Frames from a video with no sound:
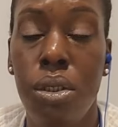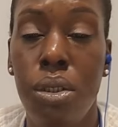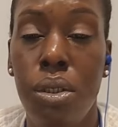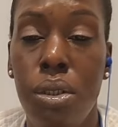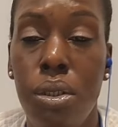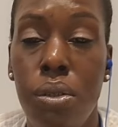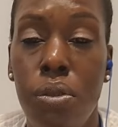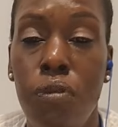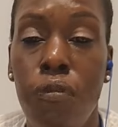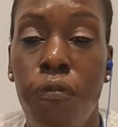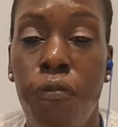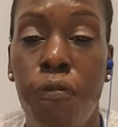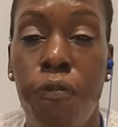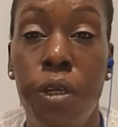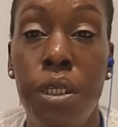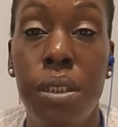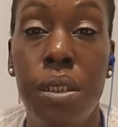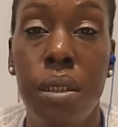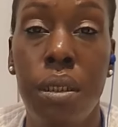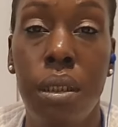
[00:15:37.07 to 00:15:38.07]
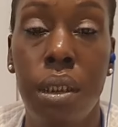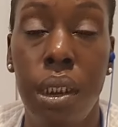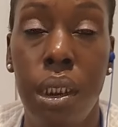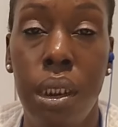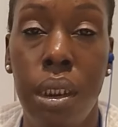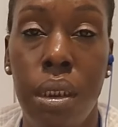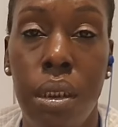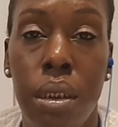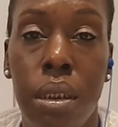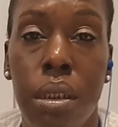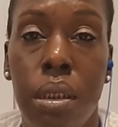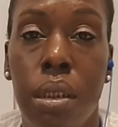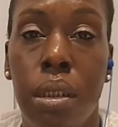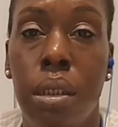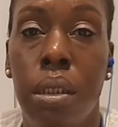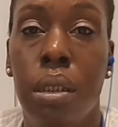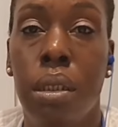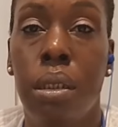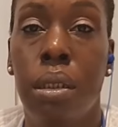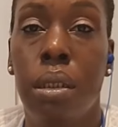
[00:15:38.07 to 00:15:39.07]
you physically
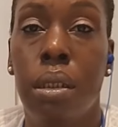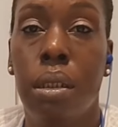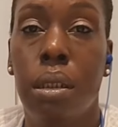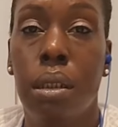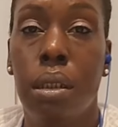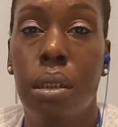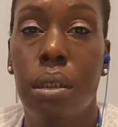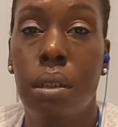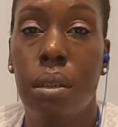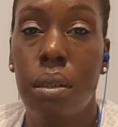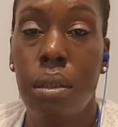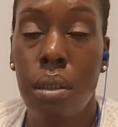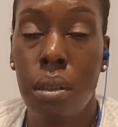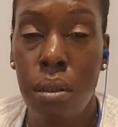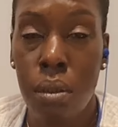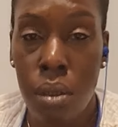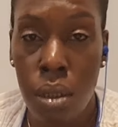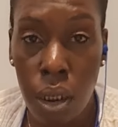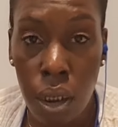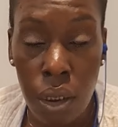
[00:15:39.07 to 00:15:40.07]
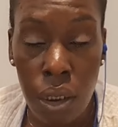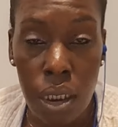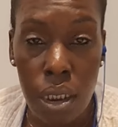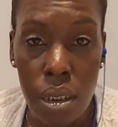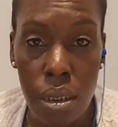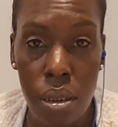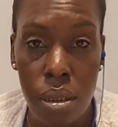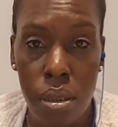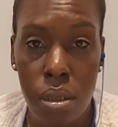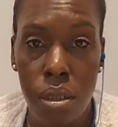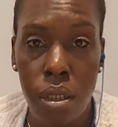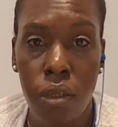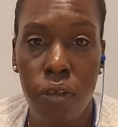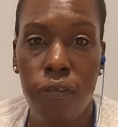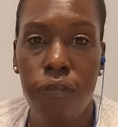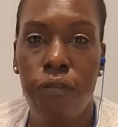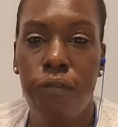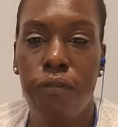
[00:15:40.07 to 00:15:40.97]
done this stuff